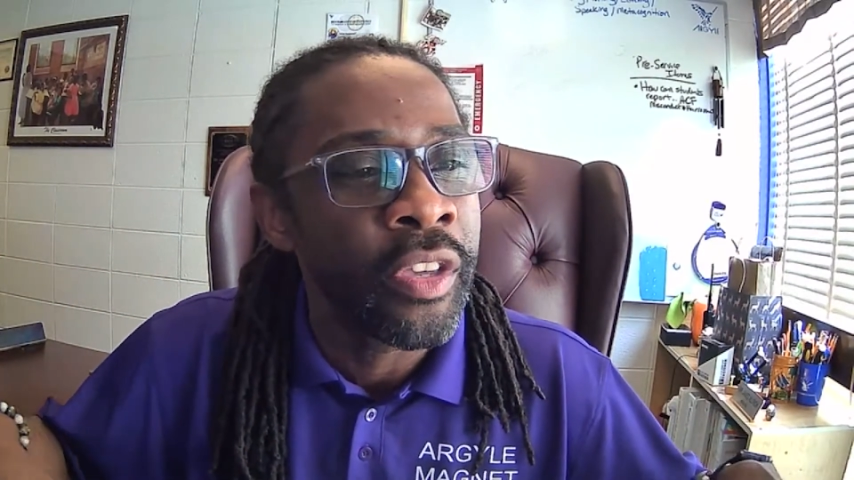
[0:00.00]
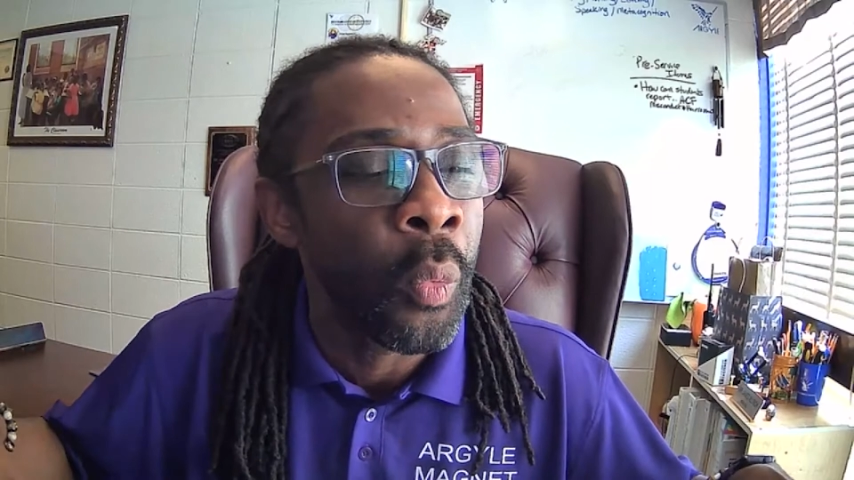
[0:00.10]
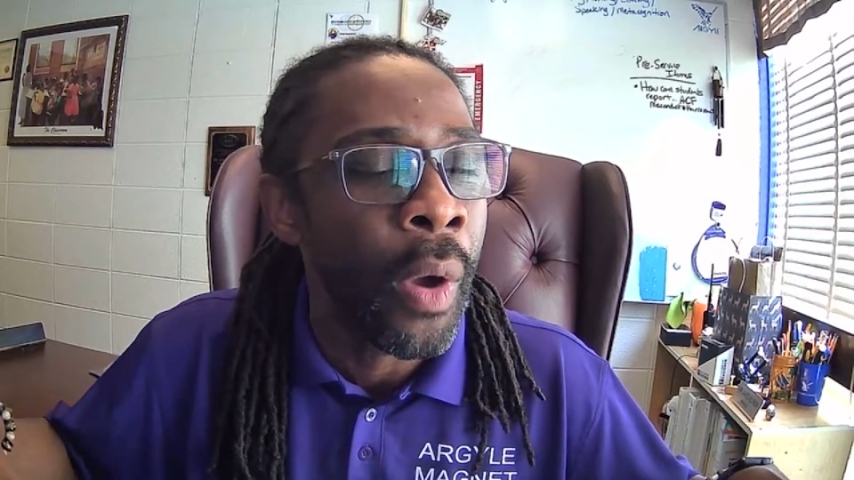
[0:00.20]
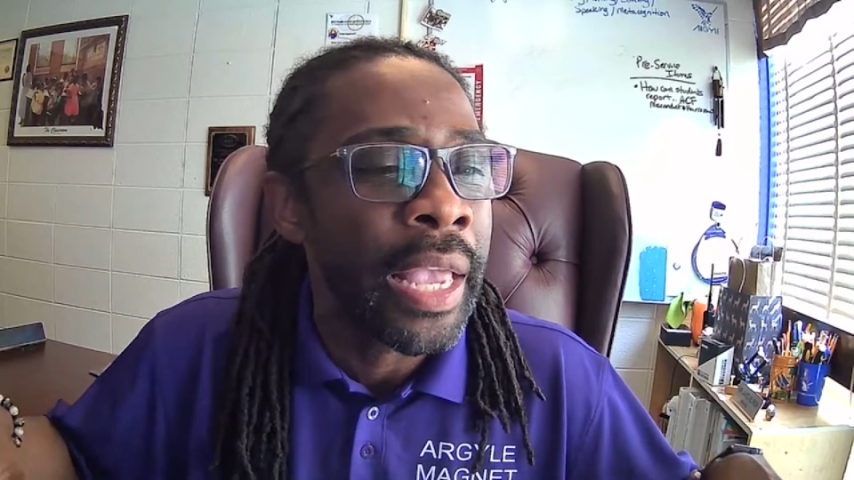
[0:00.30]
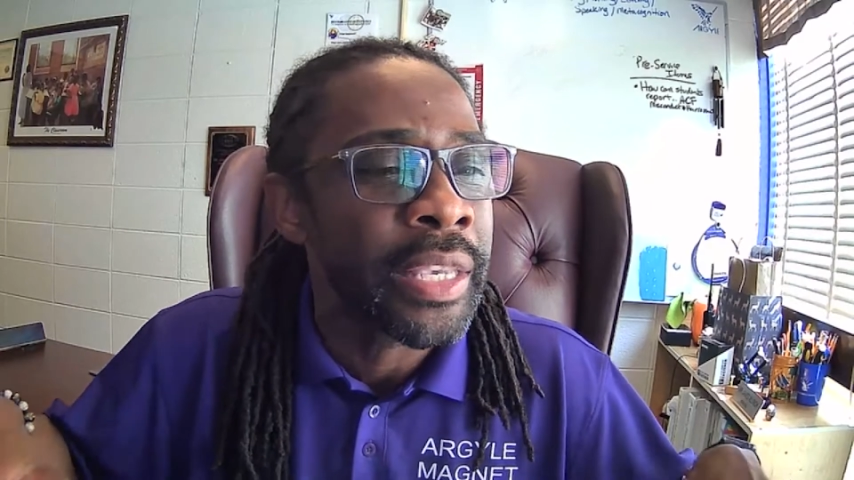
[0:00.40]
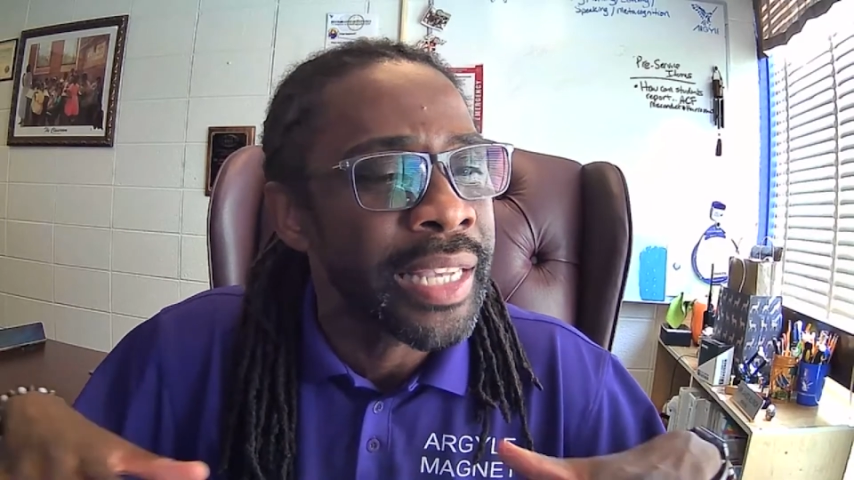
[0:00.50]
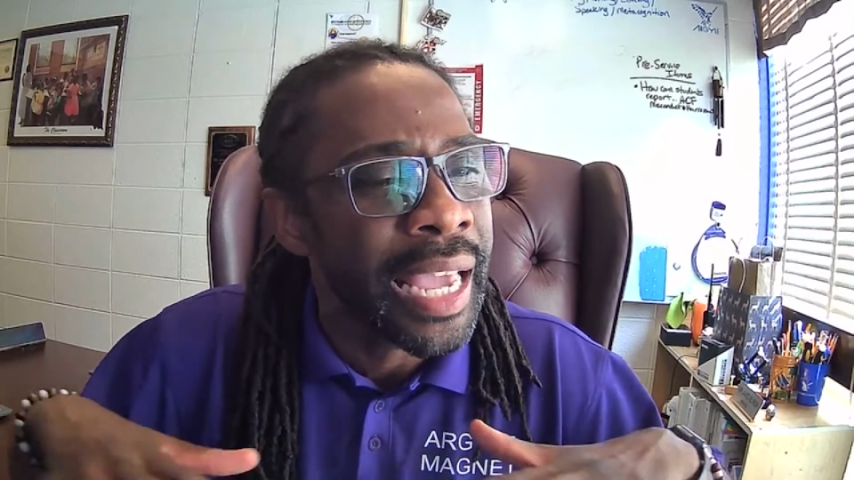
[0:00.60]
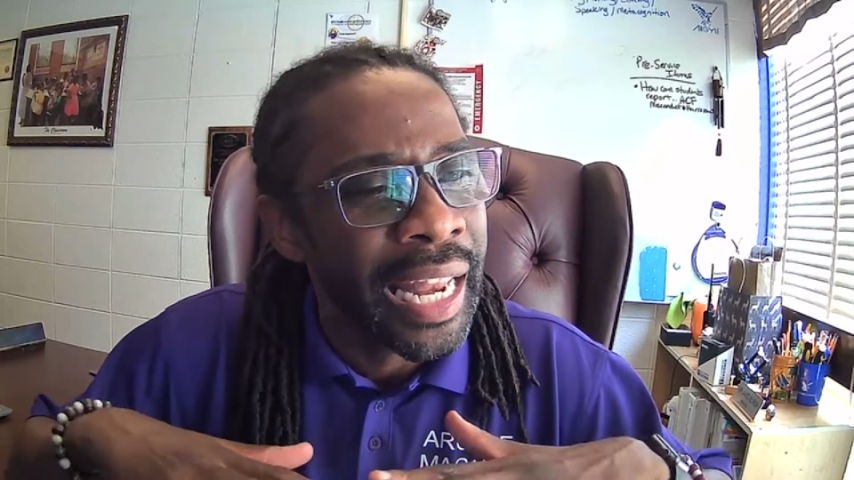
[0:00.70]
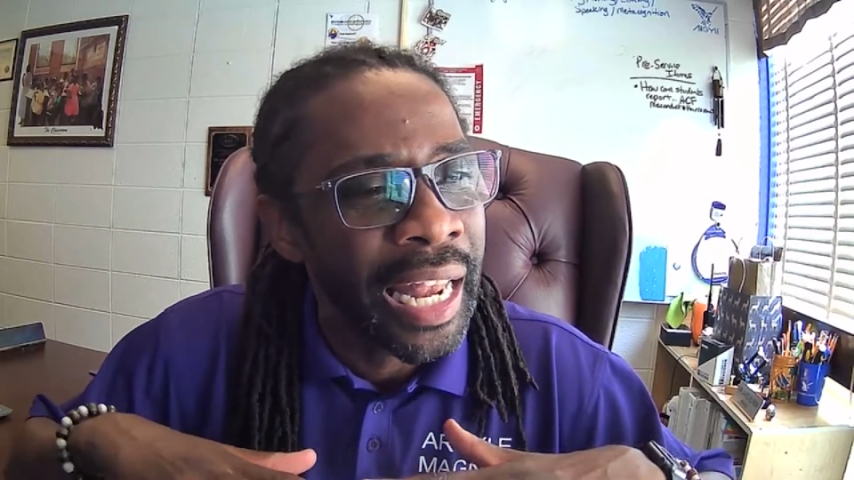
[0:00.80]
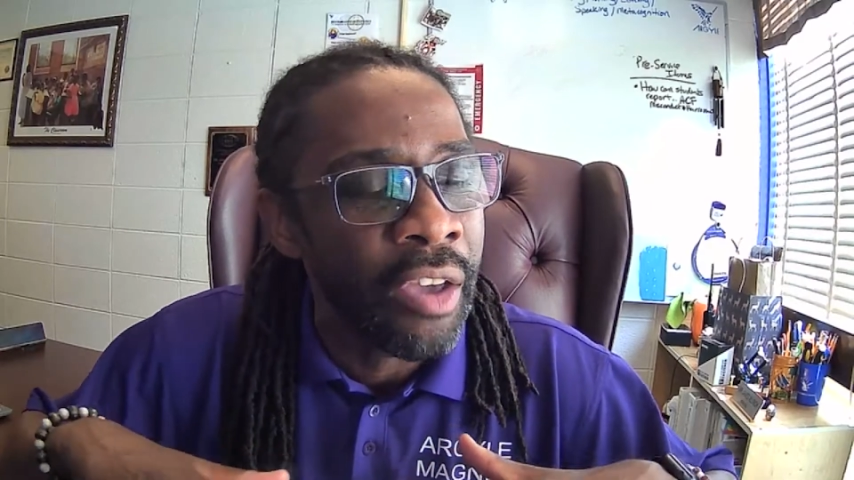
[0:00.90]
away and just kind
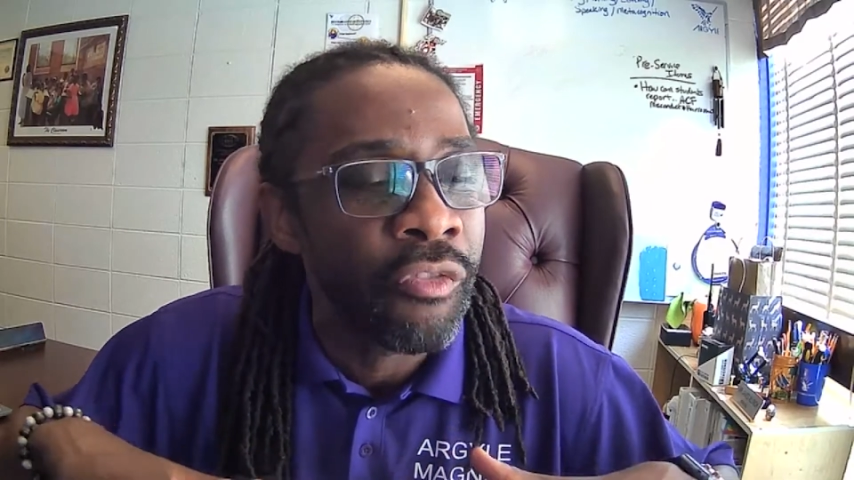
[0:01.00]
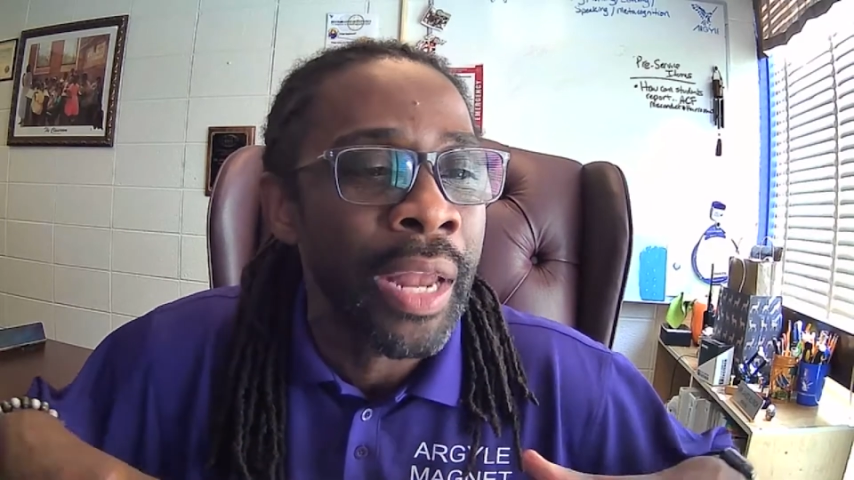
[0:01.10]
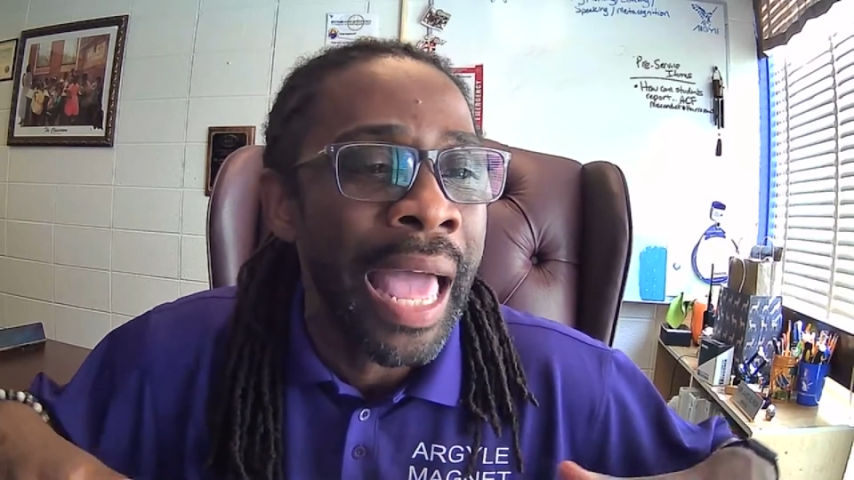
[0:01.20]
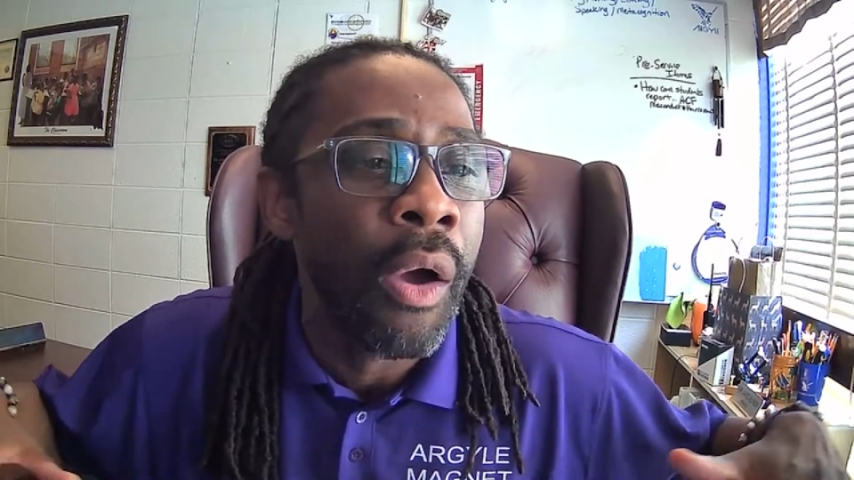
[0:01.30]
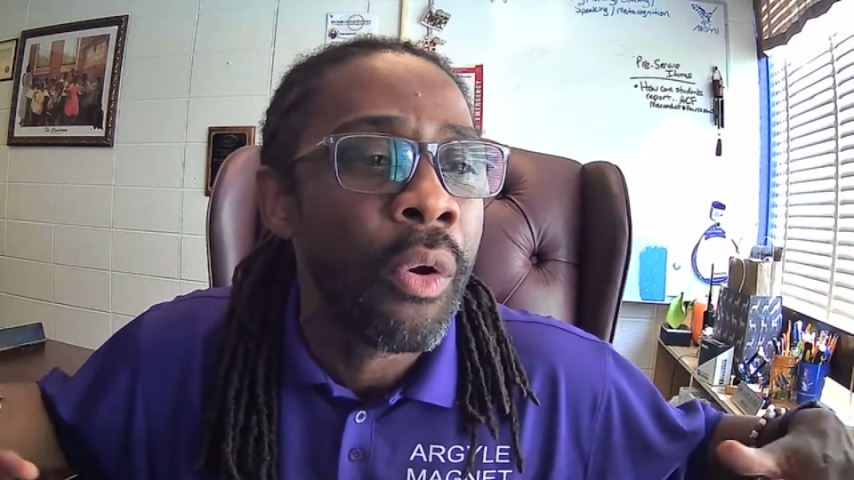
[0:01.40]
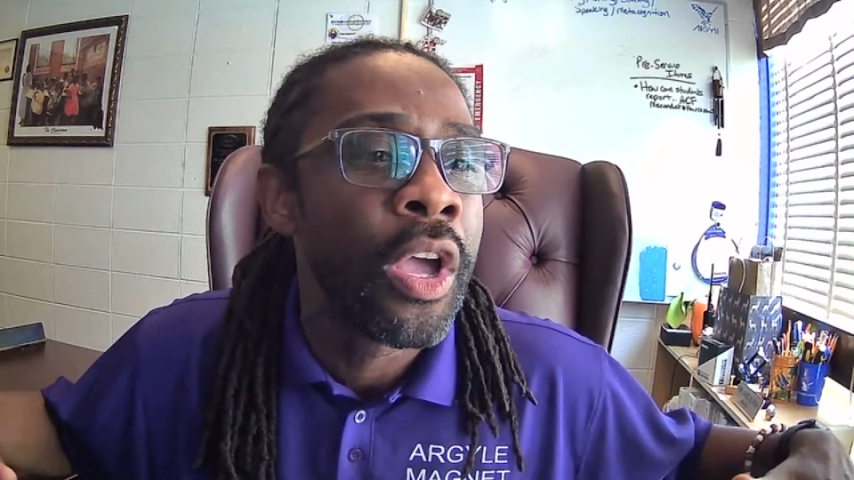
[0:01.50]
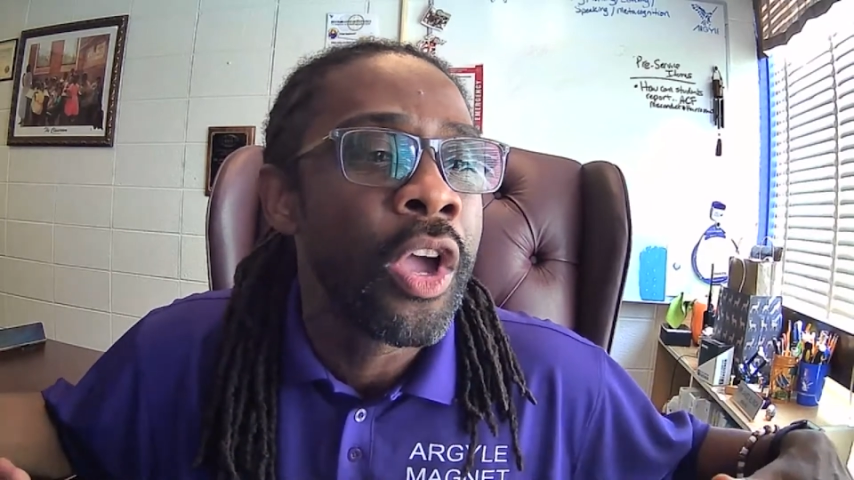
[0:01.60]
of level out